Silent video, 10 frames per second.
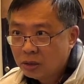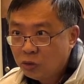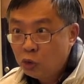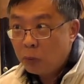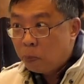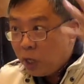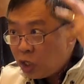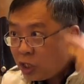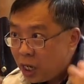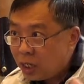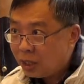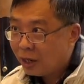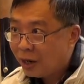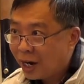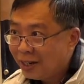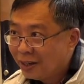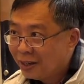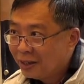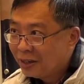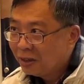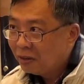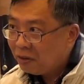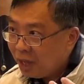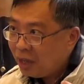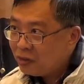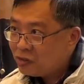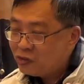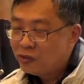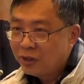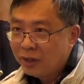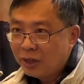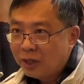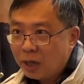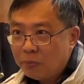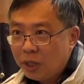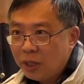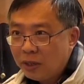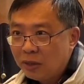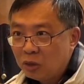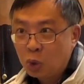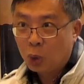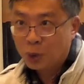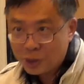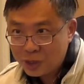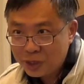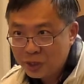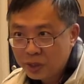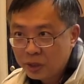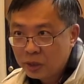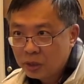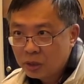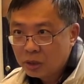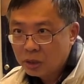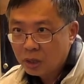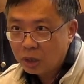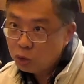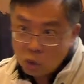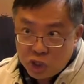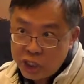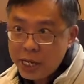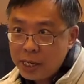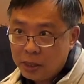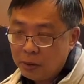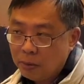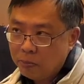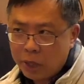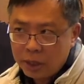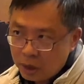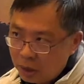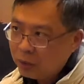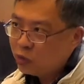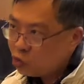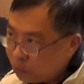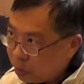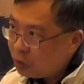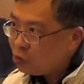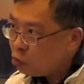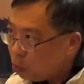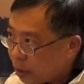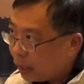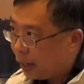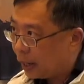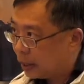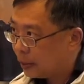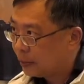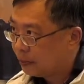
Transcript: to appreciate, right, the things that are being taught. You don't see it, but the Spirit is working.